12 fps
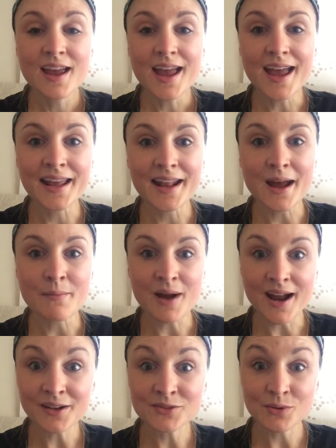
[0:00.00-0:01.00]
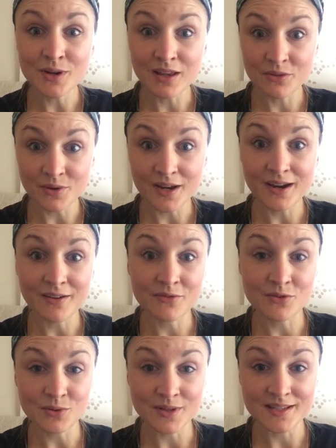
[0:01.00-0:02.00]
And at mile 23 of
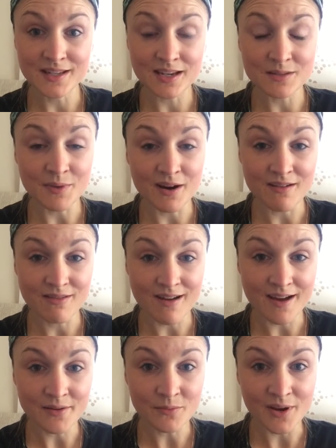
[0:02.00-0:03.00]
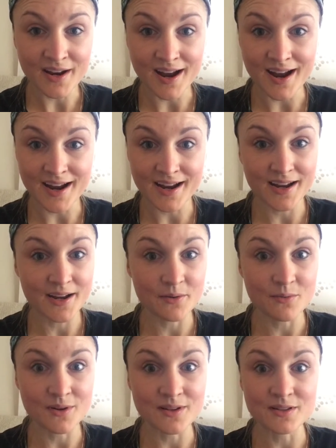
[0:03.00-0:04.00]
Twin Cities Marathon, when I
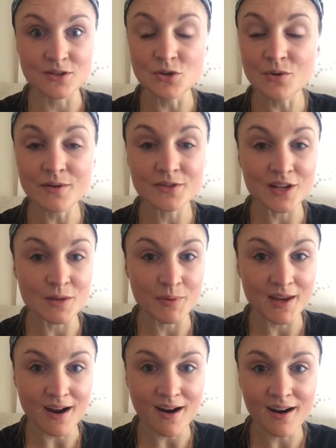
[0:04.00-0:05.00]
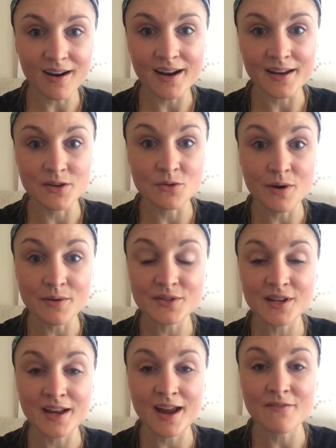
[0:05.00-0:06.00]
knew I was going to PR and knew I was
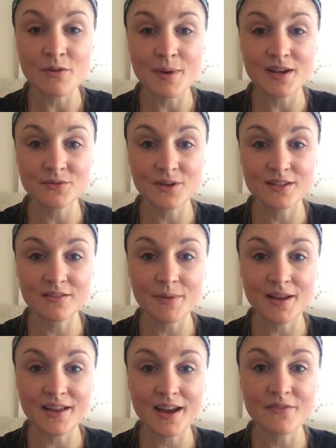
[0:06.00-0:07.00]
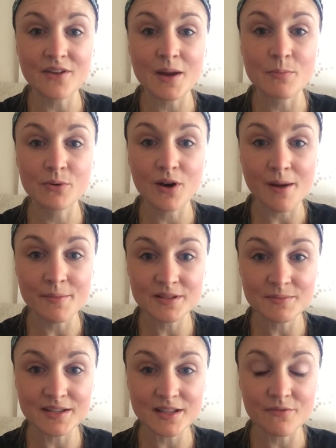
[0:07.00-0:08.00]
going to have the best race of my life, I promised
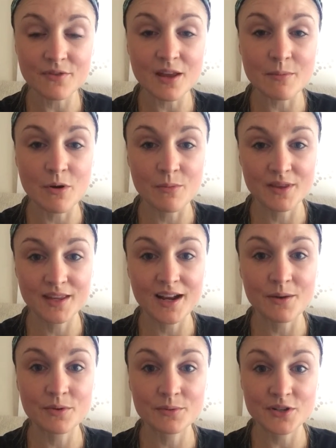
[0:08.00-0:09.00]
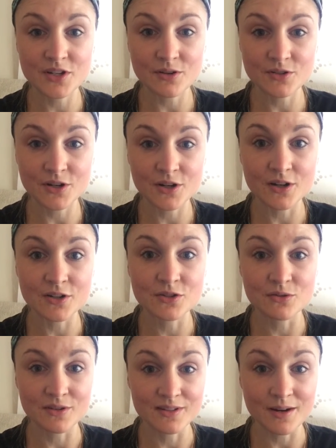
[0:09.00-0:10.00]
myself in that moment that I would reach out to her as
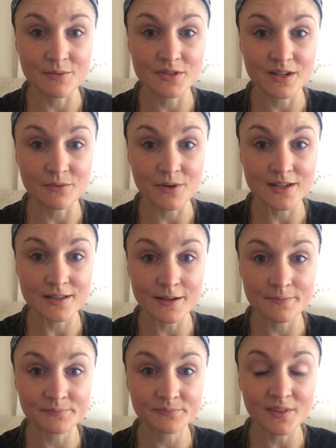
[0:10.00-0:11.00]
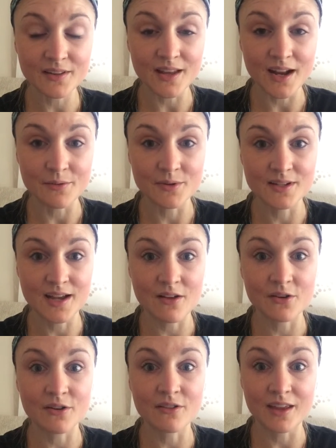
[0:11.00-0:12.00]
soon as I was done racing, that I would tell
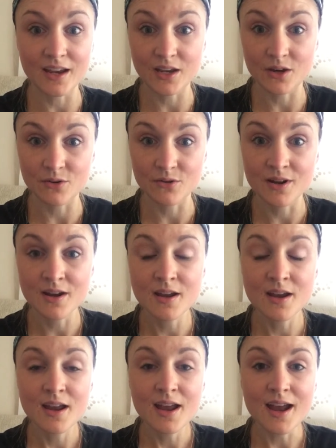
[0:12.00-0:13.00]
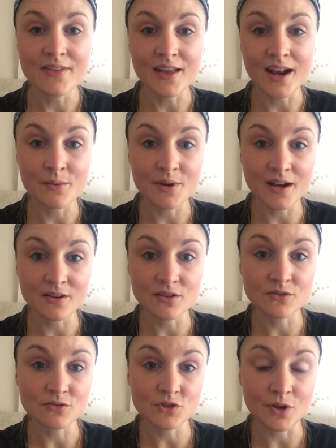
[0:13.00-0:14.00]
her thank you, and that I would
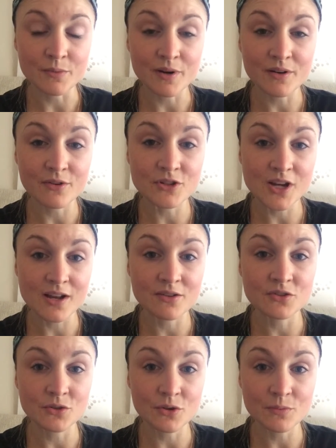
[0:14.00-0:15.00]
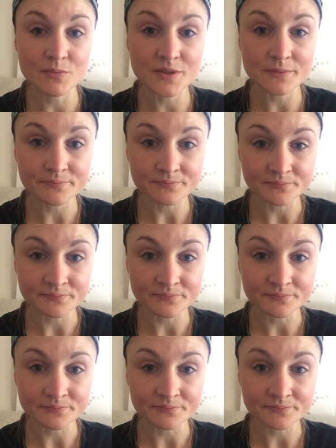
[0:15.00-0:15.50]
join one of her challenge groups.